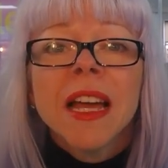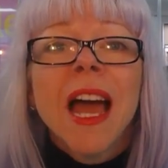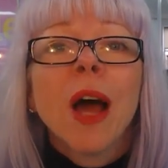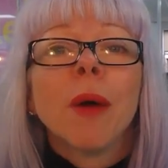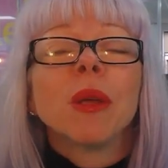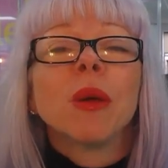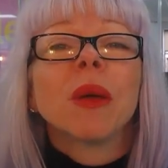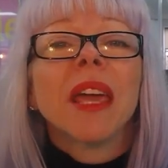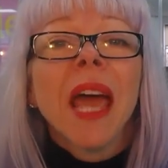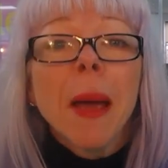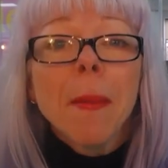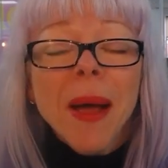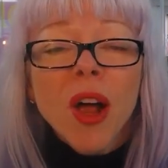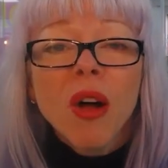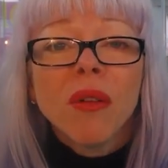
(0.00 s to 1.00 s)
help you
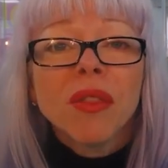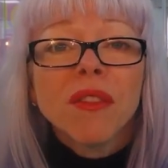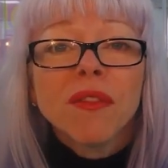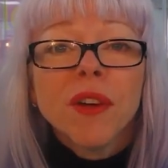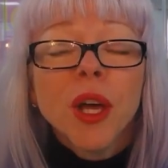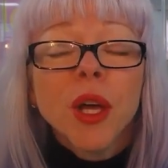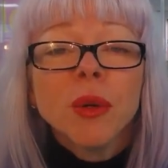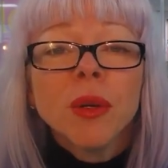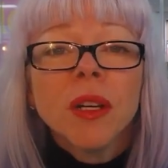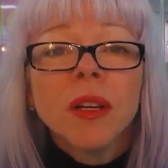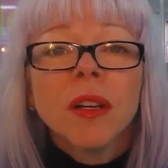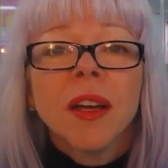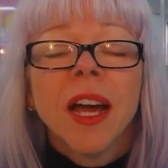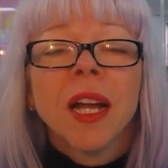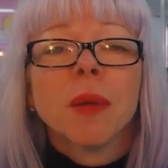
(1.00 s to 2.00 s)
get back on the phone,
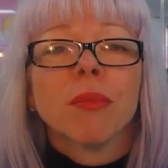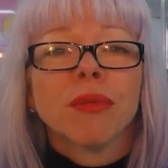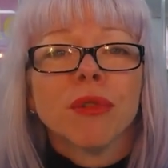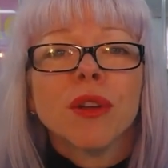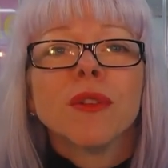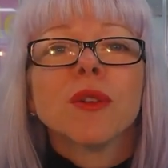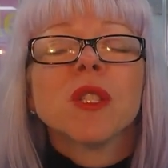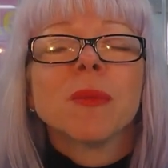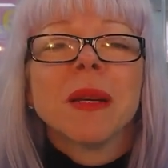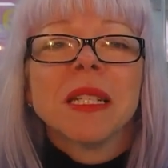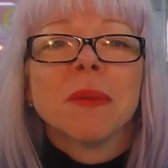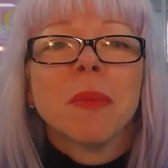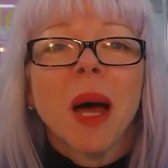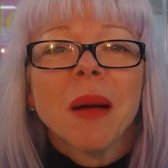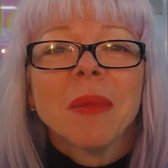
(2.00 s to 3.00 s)
and improve your speed
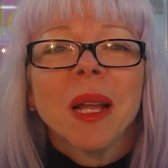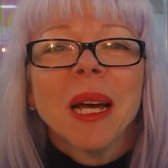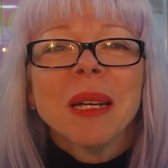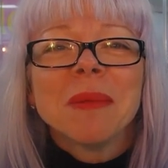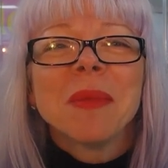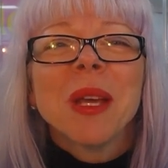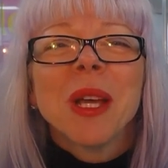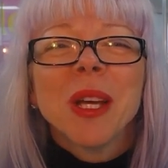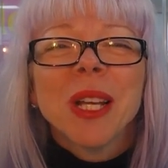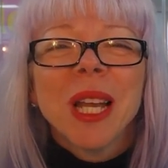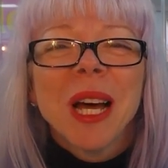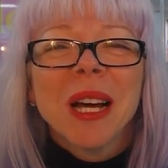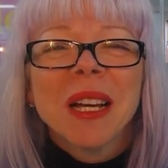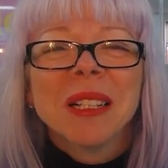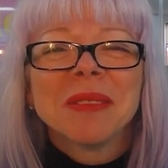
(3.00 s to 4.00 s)
and pipeline. Good
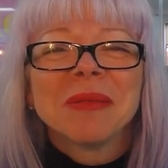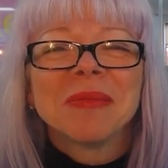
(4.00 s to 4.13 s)
luck.